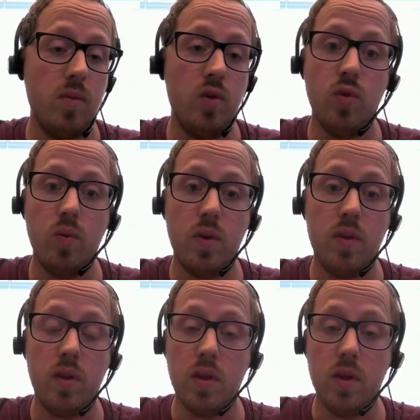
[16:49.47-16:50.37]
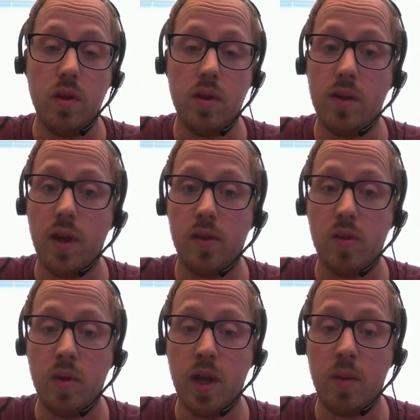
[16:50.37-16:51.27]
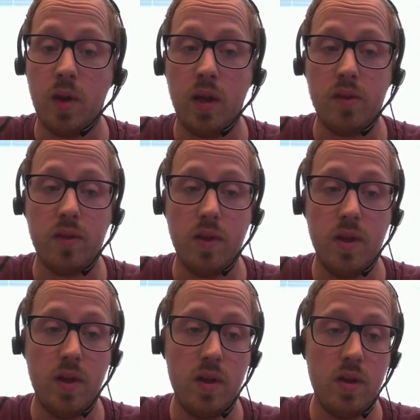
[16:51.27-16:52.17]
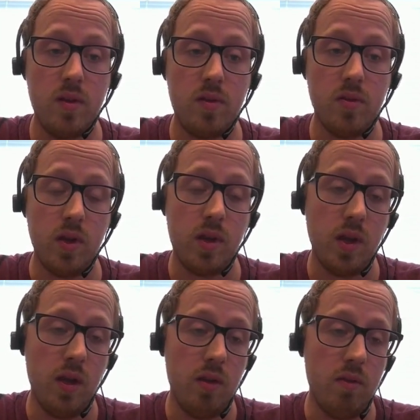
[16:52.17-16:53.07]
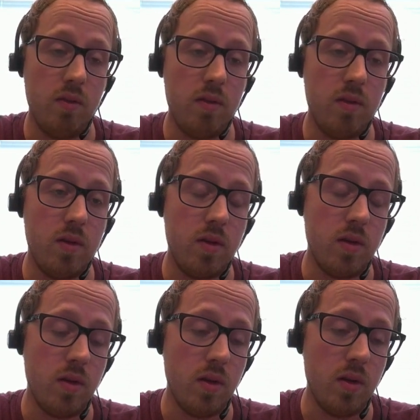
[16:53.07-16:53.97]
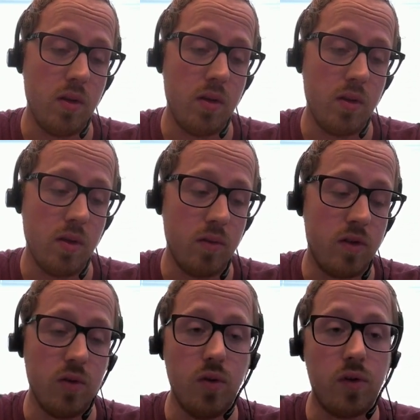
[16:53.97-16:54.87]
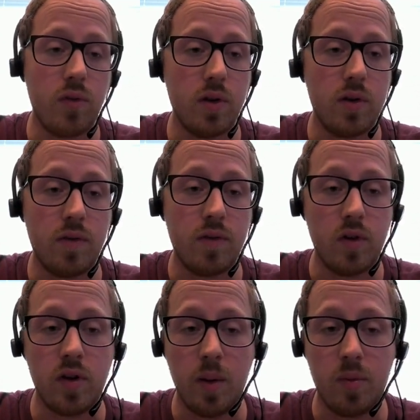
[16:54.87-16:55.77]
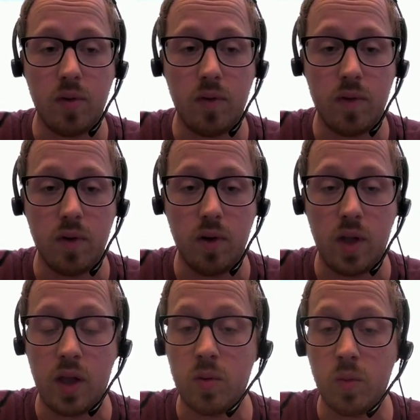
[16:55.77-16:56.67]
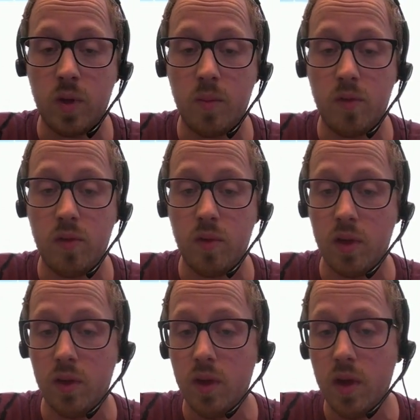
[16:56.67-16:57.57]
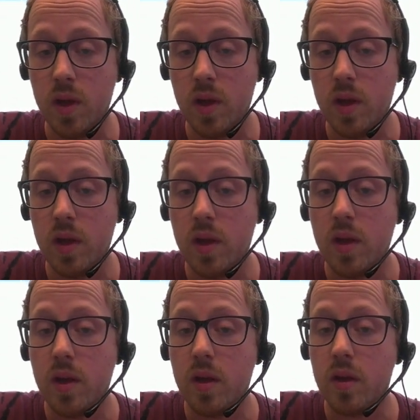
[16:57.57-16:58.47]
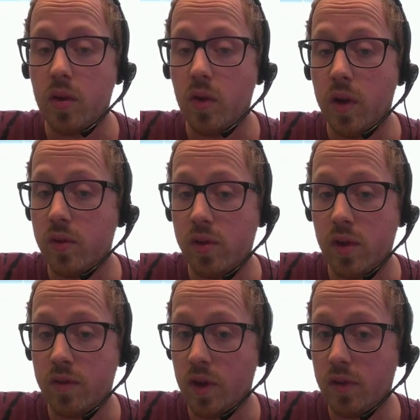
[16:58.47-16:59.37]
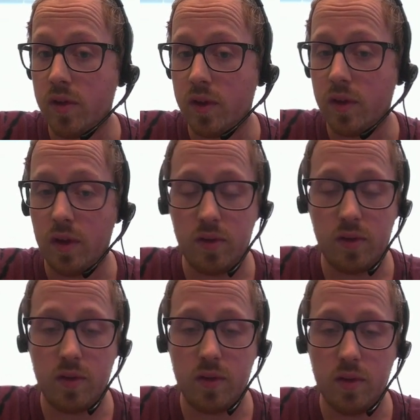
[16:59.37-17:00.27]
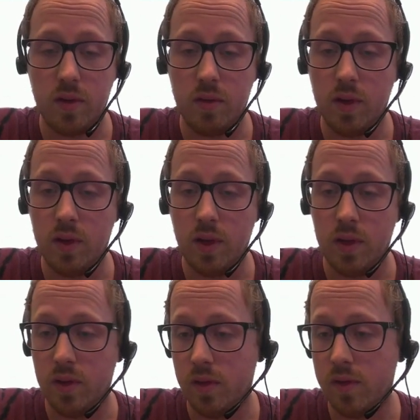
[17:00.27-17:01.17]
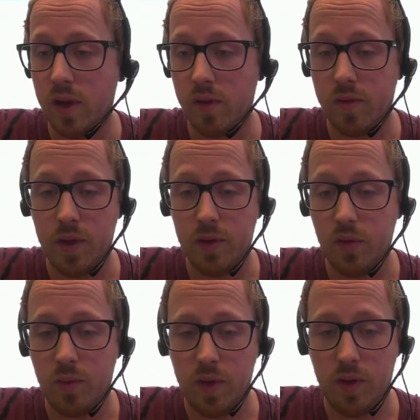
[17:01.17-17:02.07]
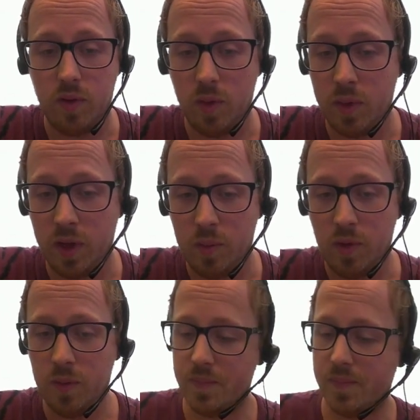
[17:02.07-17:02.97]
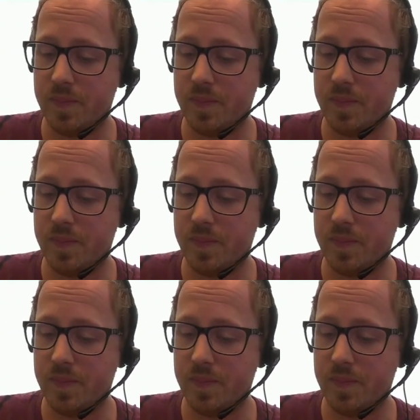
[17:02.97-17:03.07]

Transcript: do with the NCBI BLAST. So you can choose for the different types of algorithms. You can go into the advanced settings and change values whenever applicable.